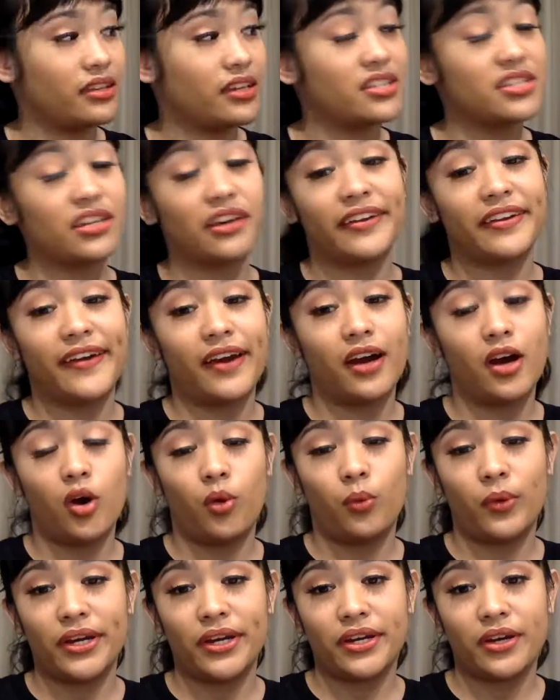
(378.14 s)
these are now a
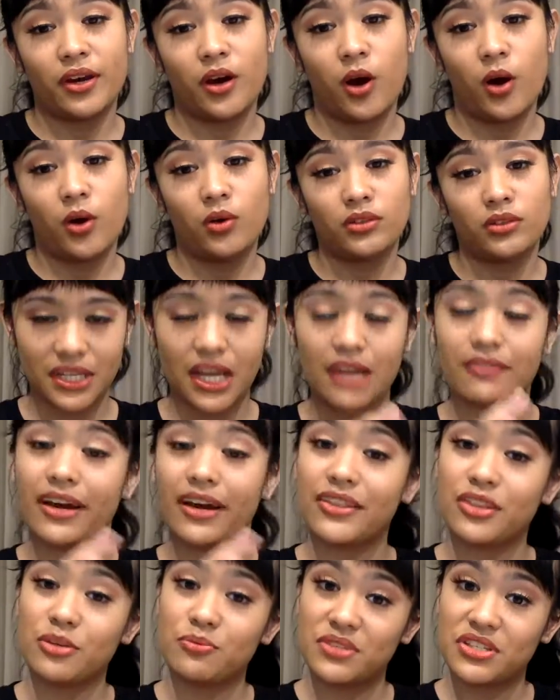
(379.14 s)
week old. I've
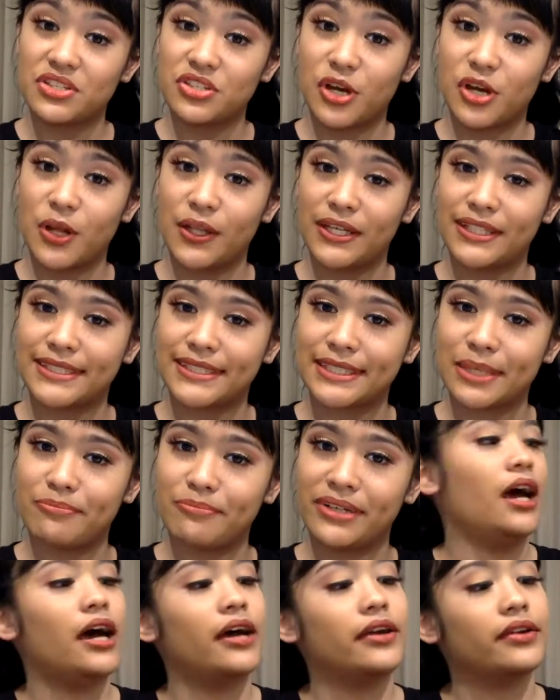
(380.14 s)
had them since early
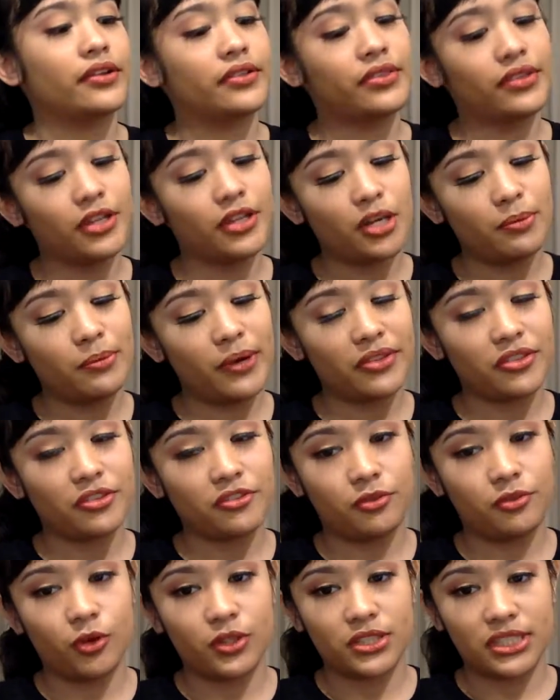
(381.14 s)
December. And the thing about the
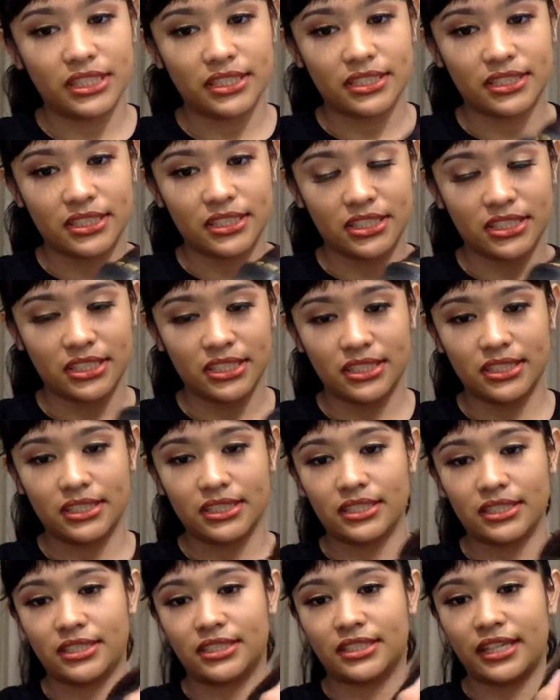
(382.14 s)

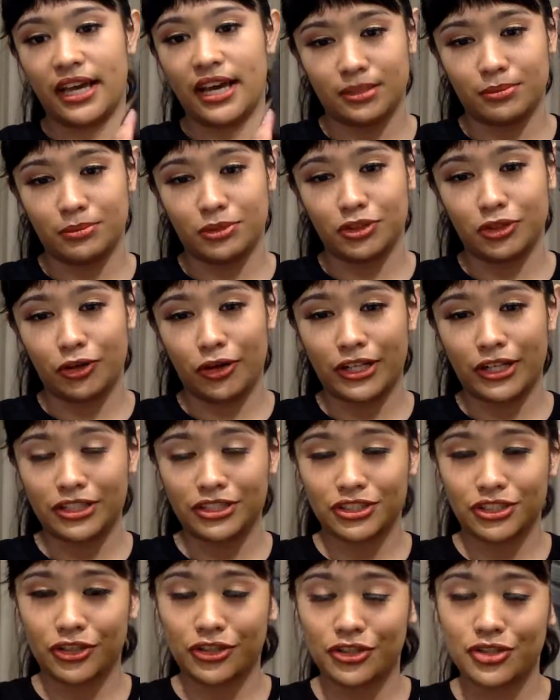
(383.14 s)
1460s is that, I'm sorry to
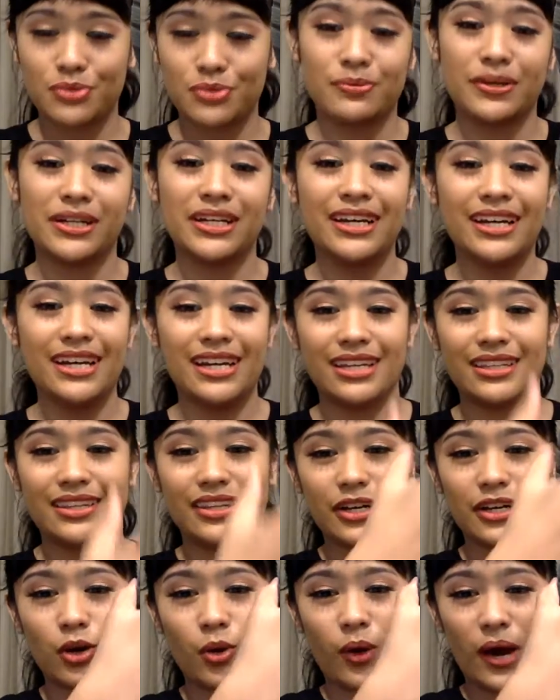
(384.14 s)
show you this, but
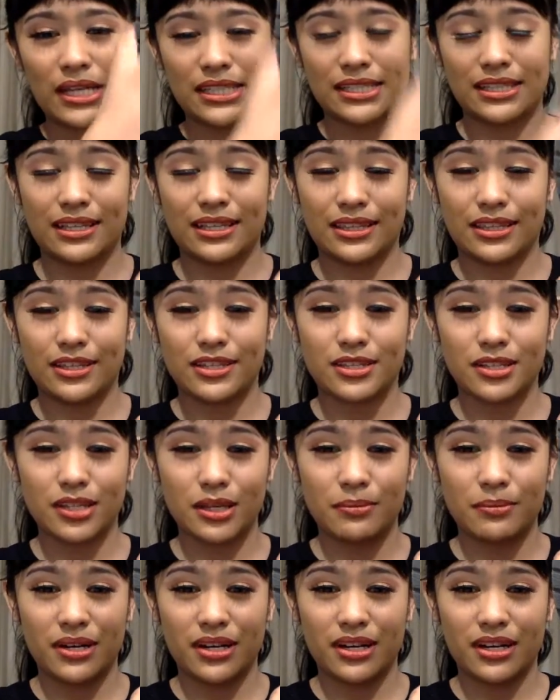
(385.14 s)
they're
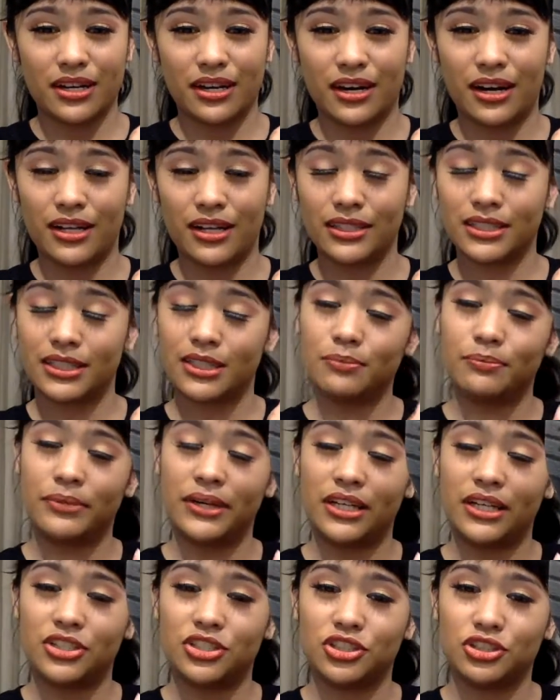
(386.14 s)
slimmer cut
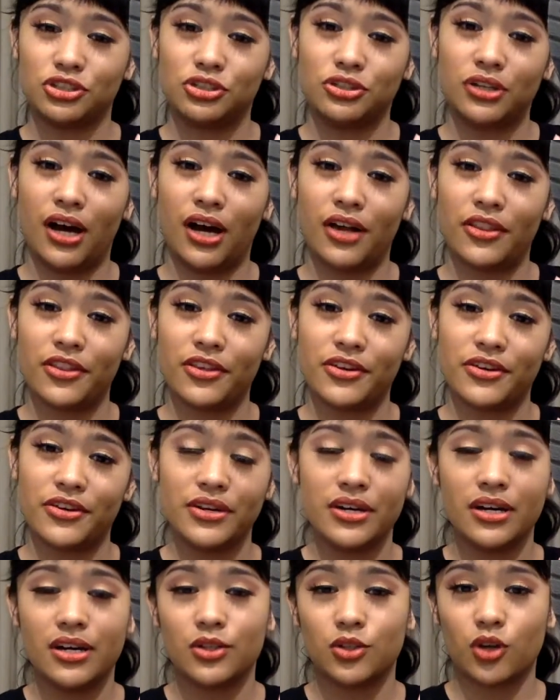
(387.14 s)
compared to other
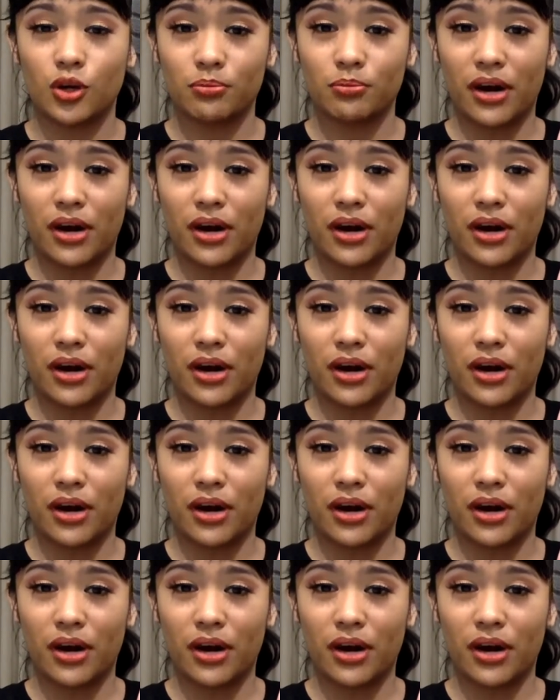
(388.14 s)
Doc